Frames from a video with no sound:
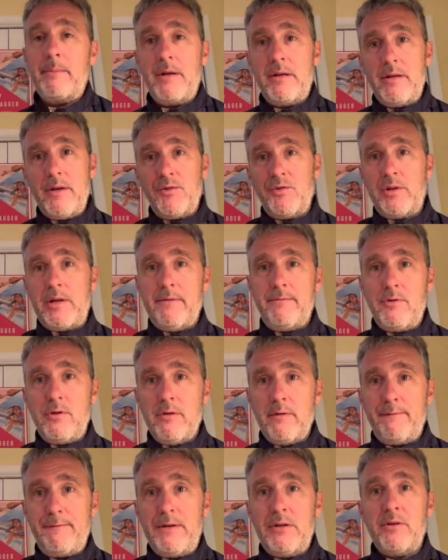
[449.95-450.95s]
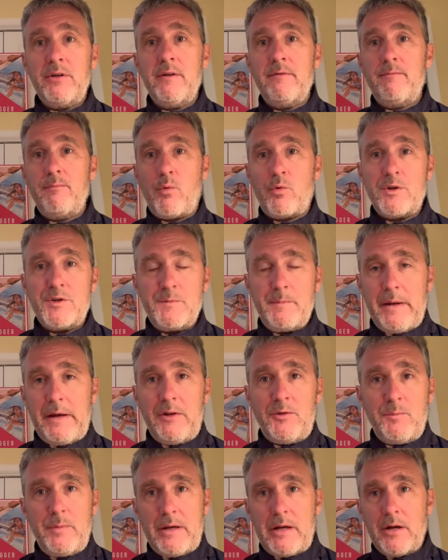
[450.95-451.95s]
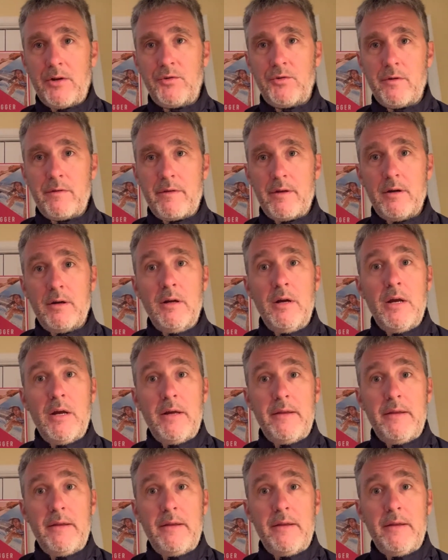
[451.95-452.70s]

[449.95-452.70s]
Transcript: but it does give you the feeling of more space because of the